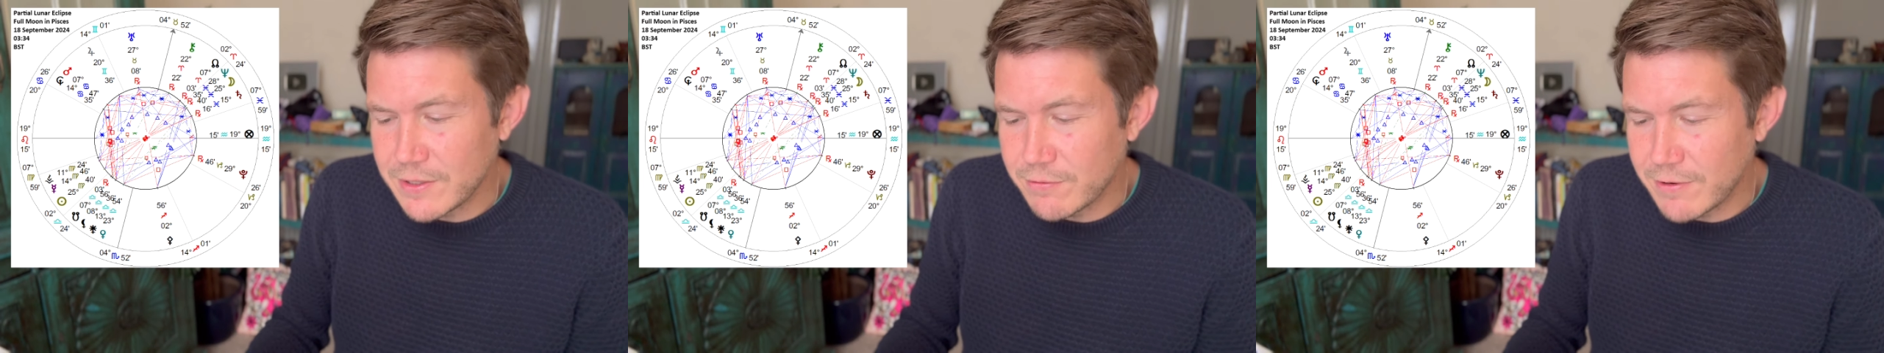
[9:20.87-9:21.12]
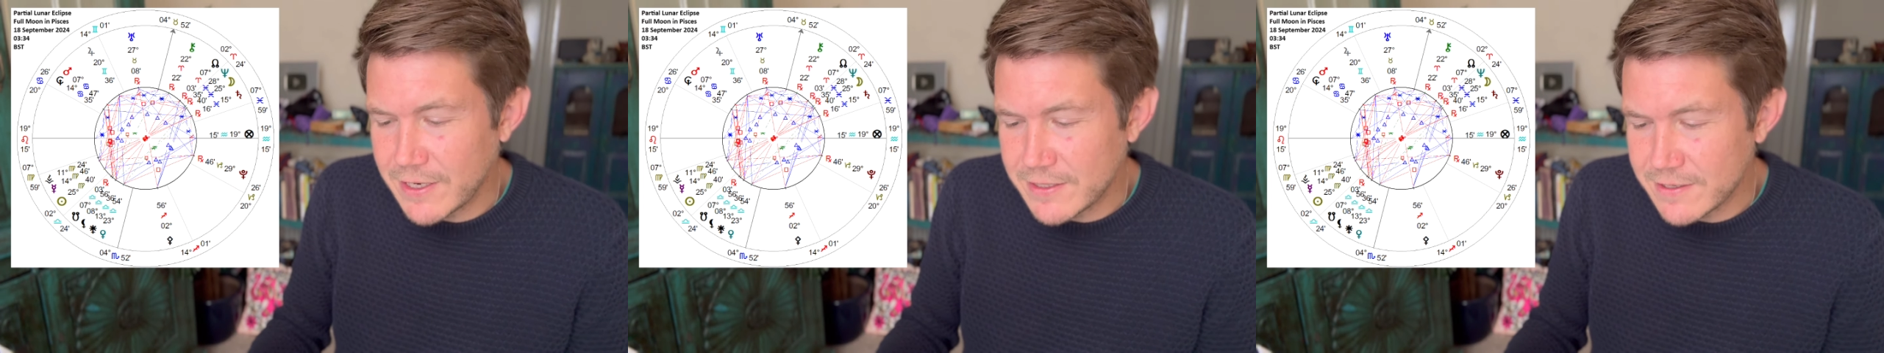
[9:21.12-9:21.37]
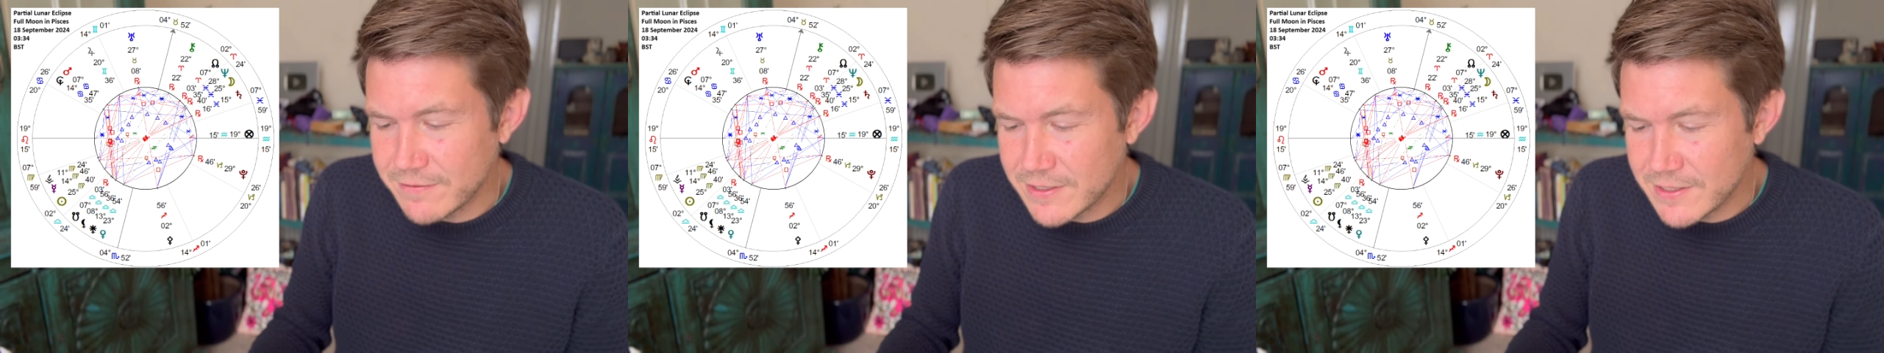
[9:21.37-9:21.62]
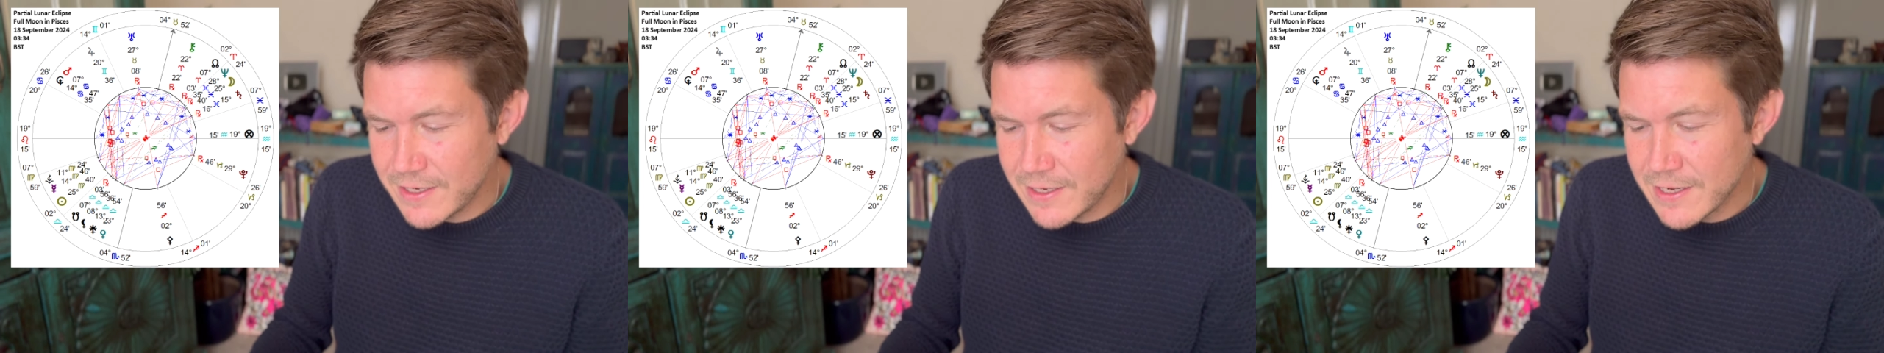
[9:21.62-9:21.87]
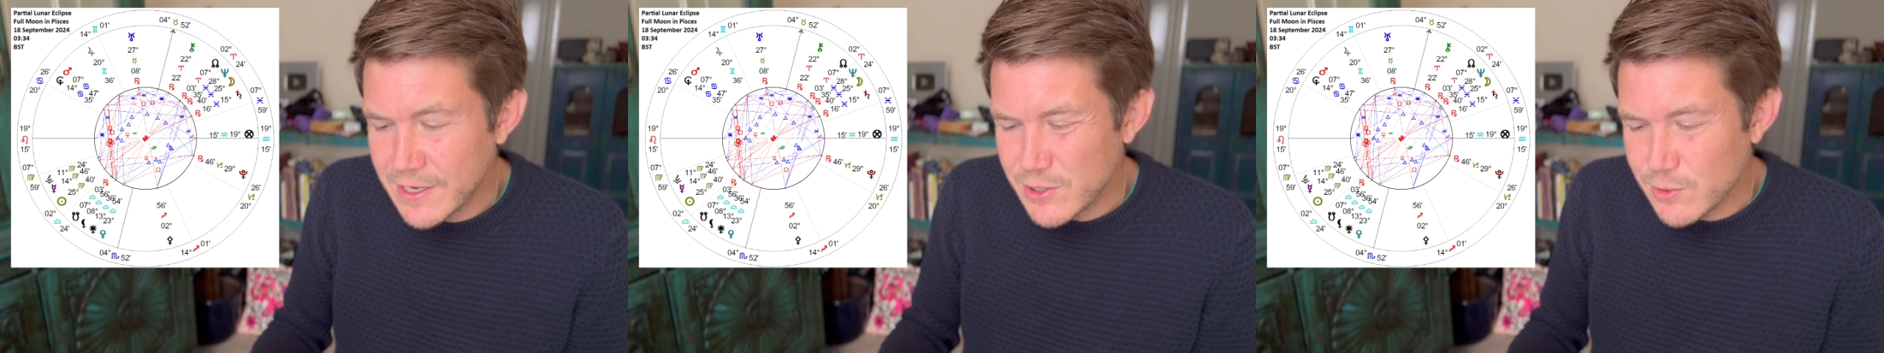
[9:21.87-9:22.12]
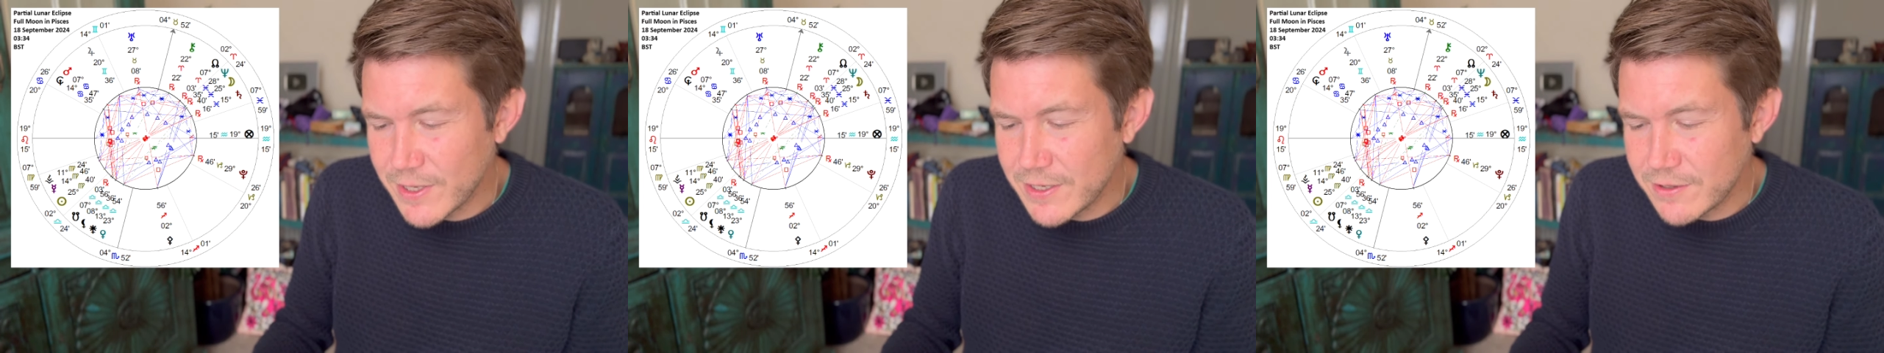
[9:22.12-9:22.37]
creativity.
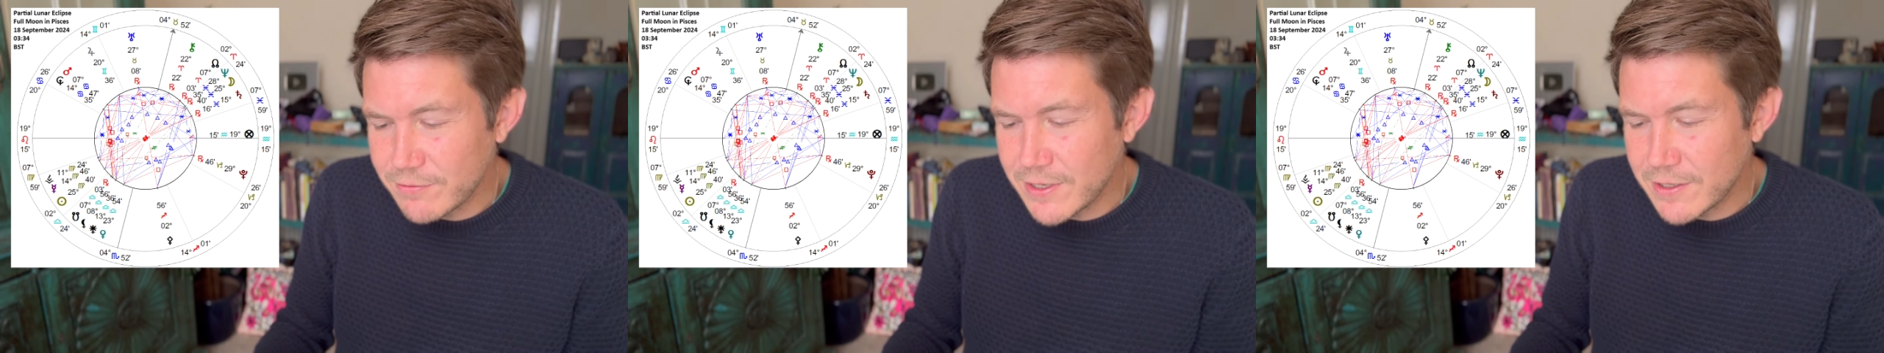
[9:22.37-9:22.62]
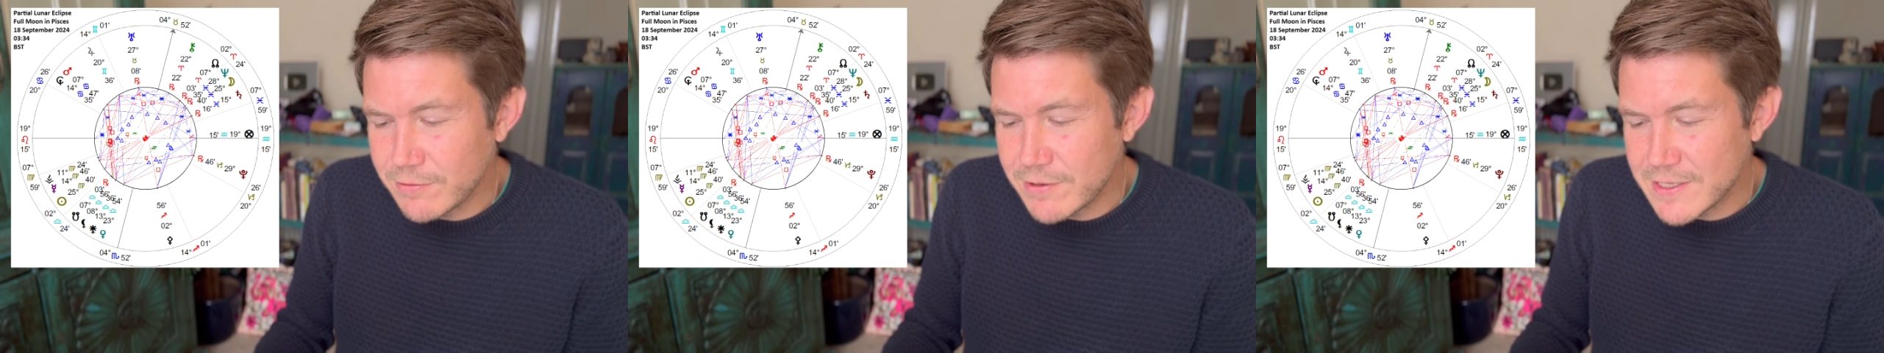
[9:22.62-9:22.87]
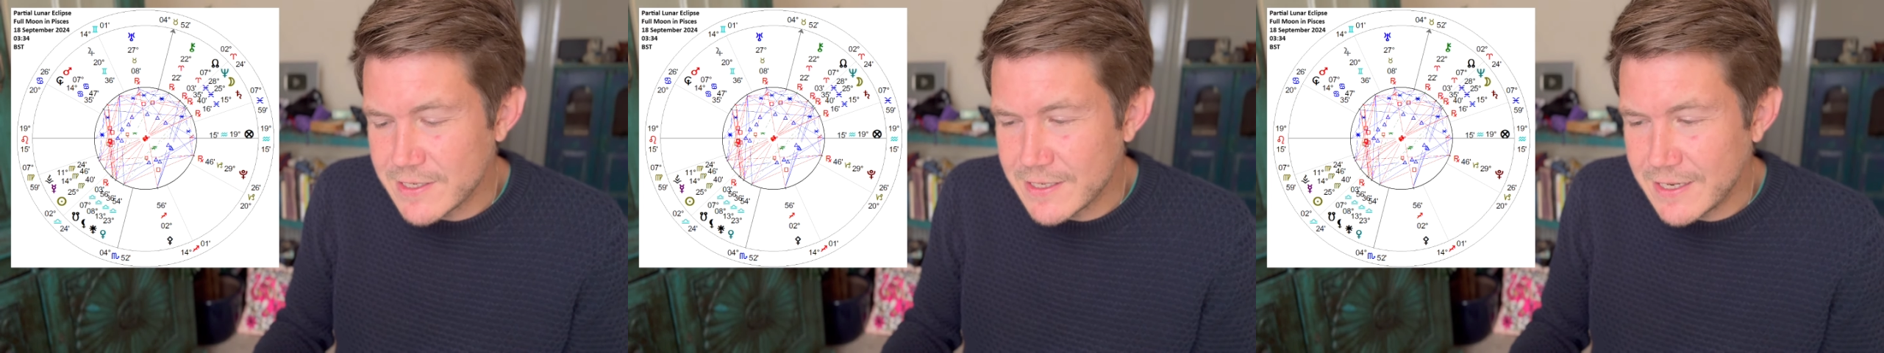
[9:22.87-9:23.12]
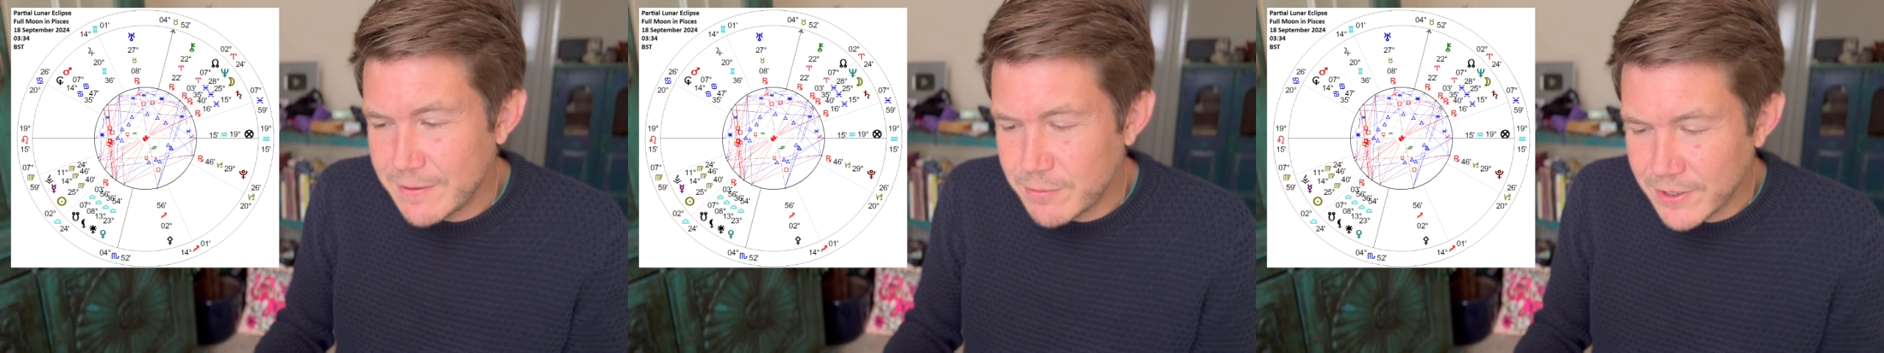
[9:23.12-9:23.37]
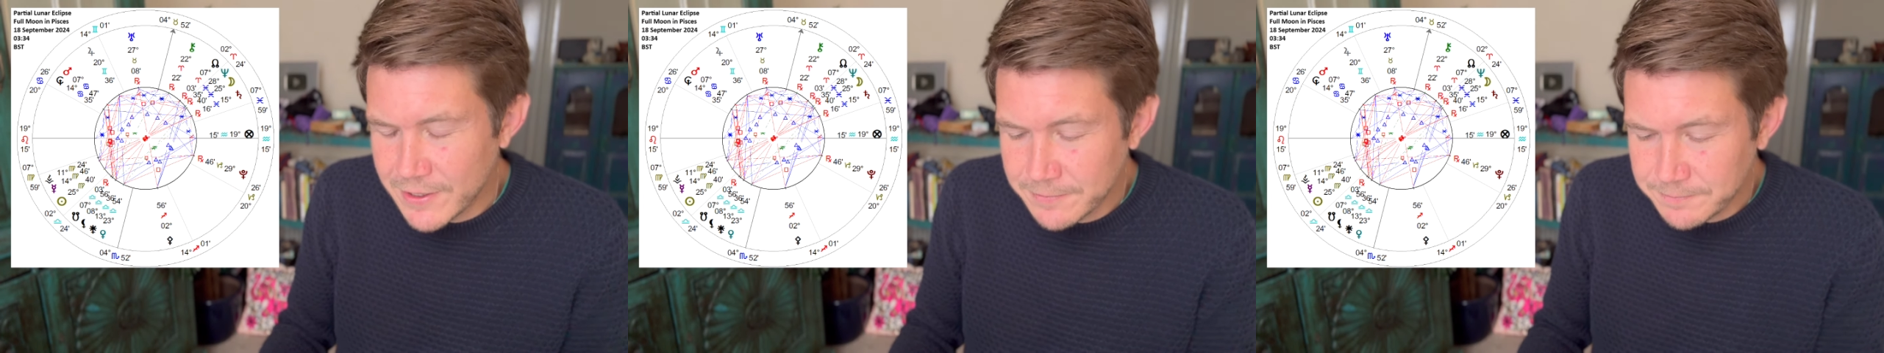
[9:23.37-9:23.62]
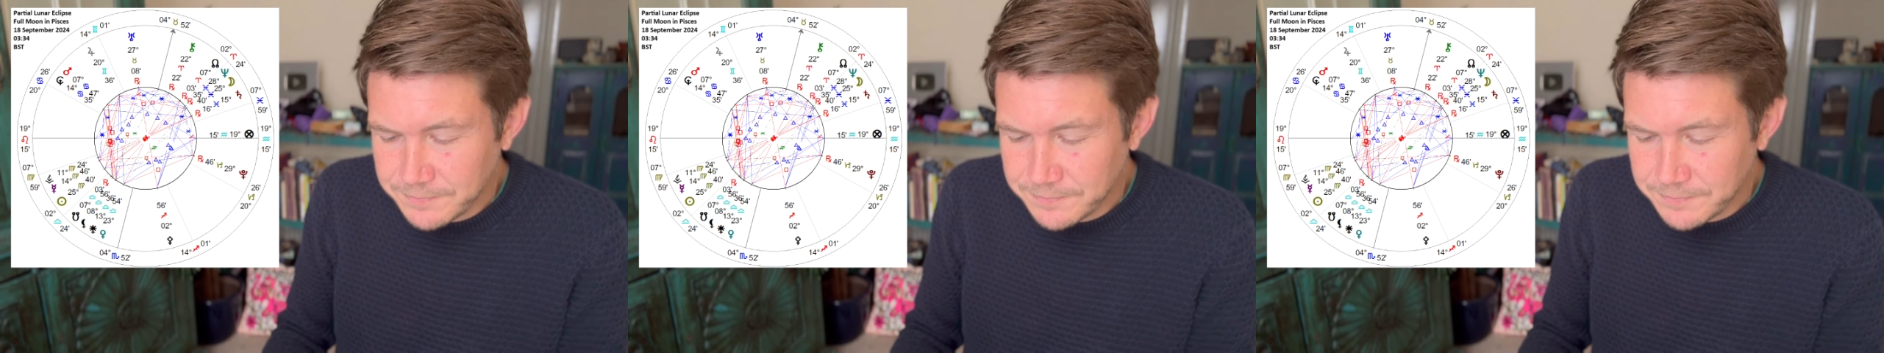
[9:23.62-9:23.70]
23 degrees in Libra.